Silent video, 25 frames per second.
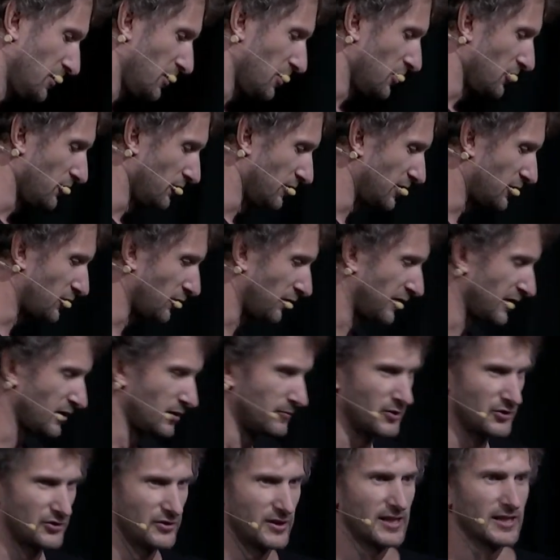You need to think
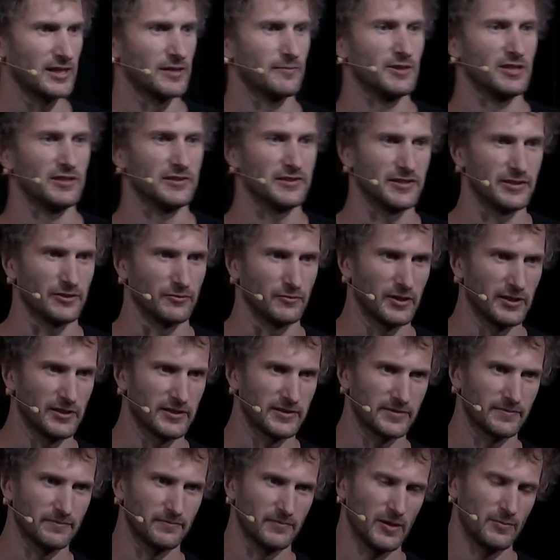about the liability, right?
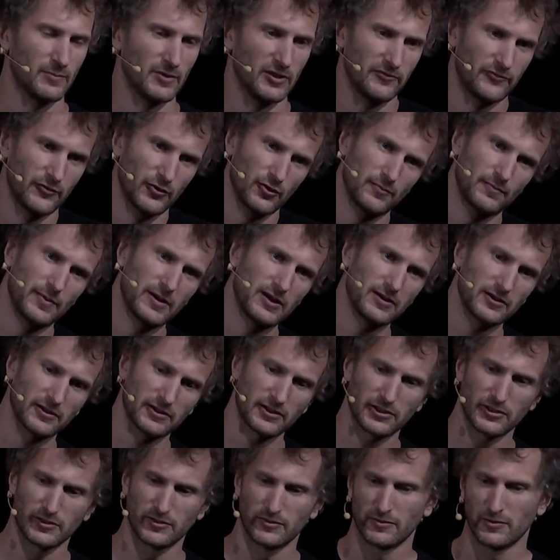Maybe if you're a bank,
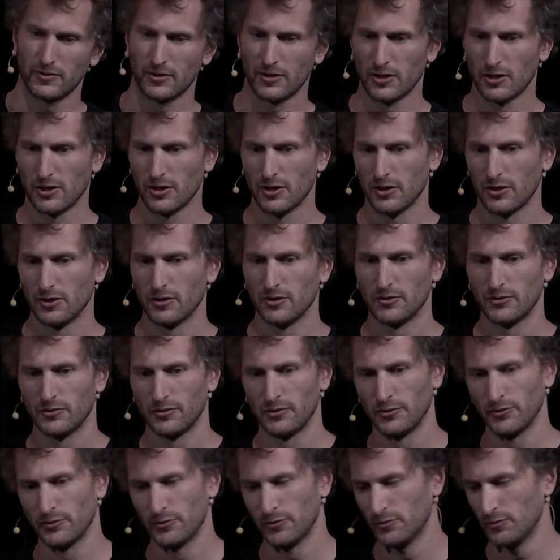
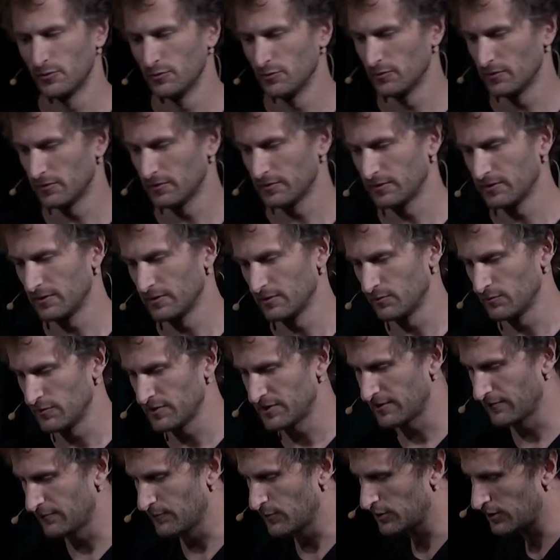you
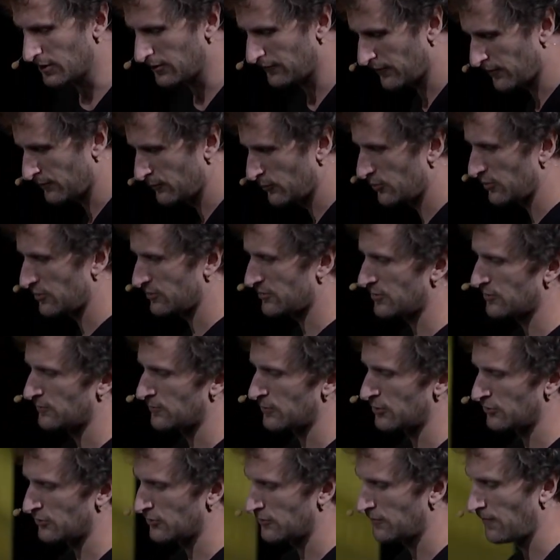receive money from your
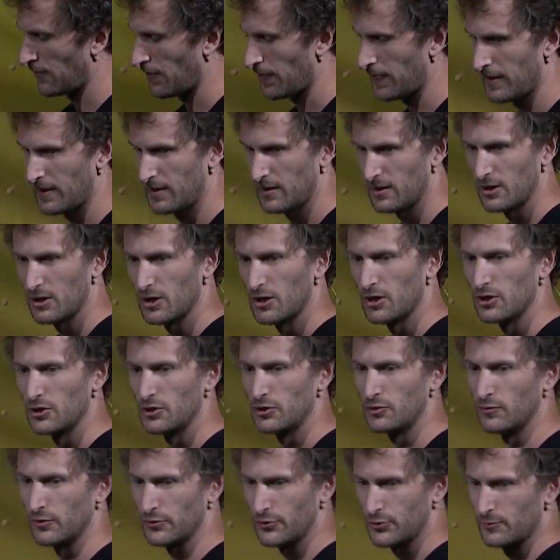customer,
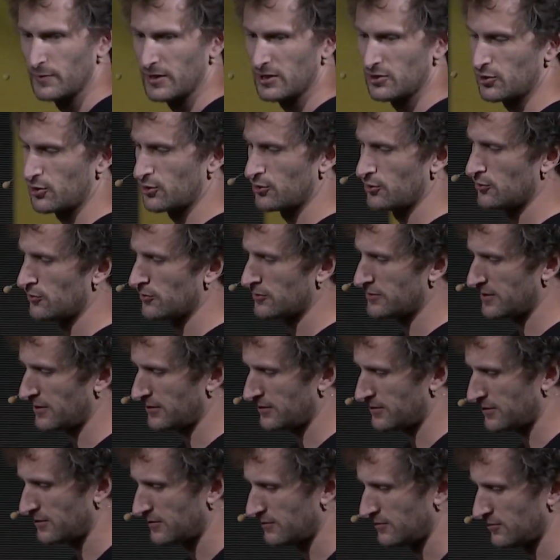you want to make sure that